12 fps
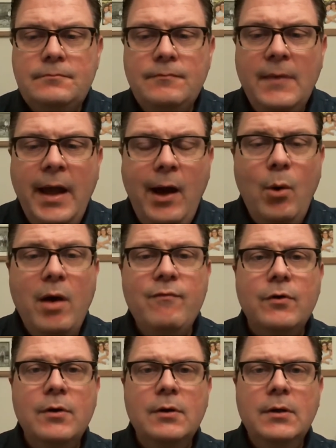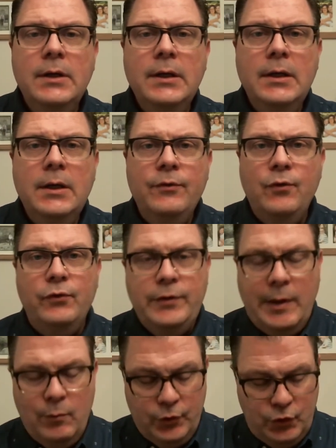However, those
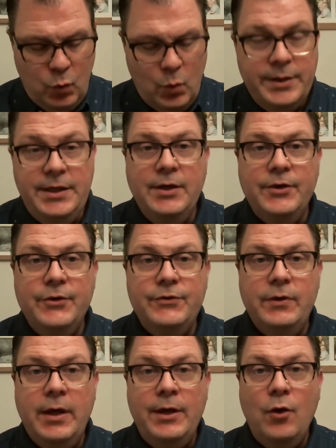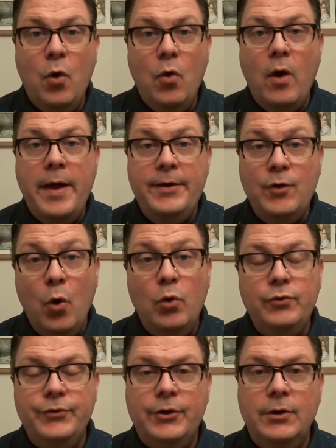that were 20 years and
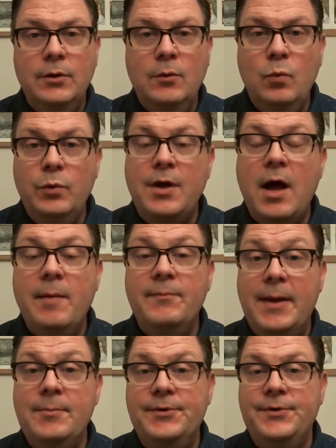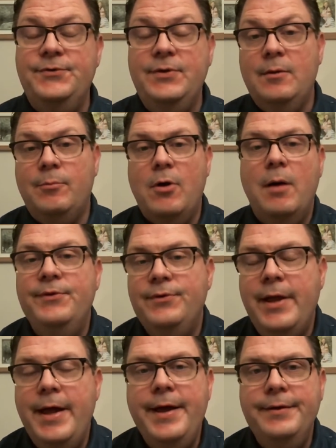older would not be able to see the promised
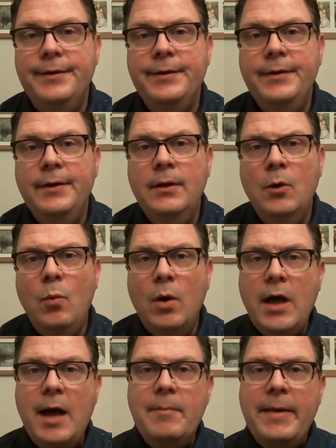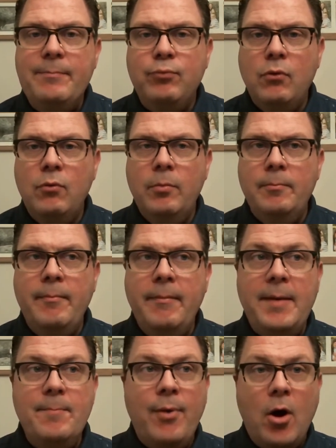land. While God may
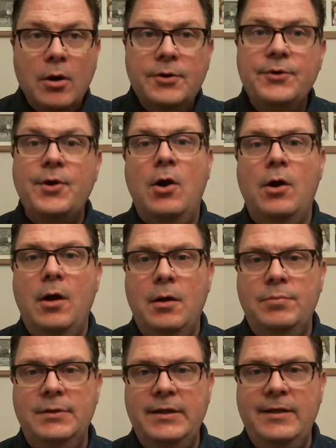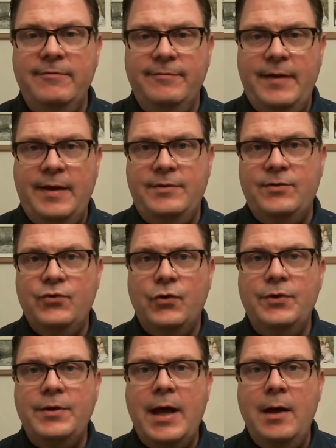pardon our unbelief at certain
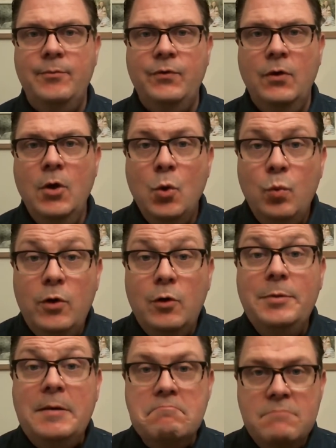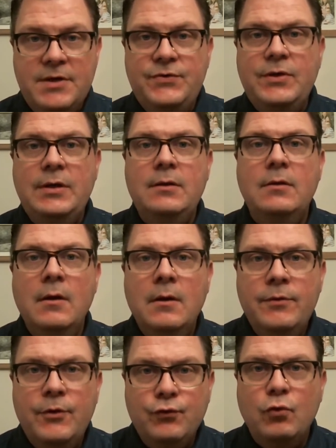times, we'll be missing
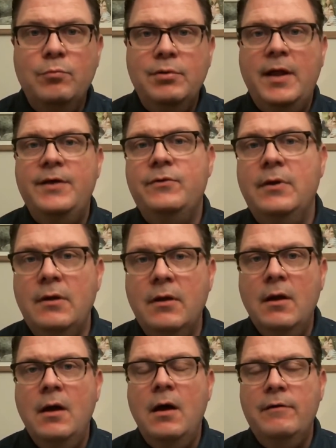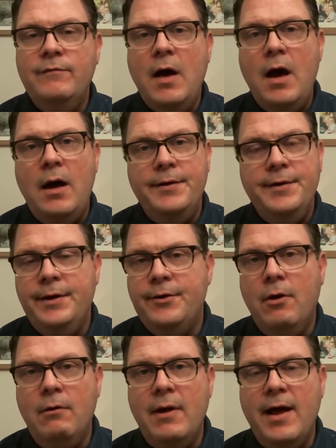the true blessing of God in
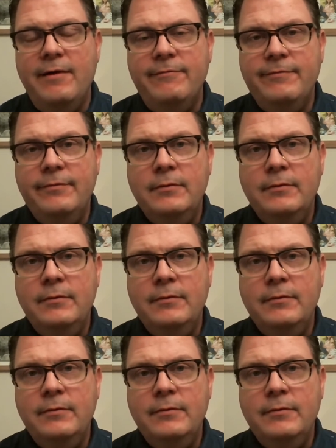our life.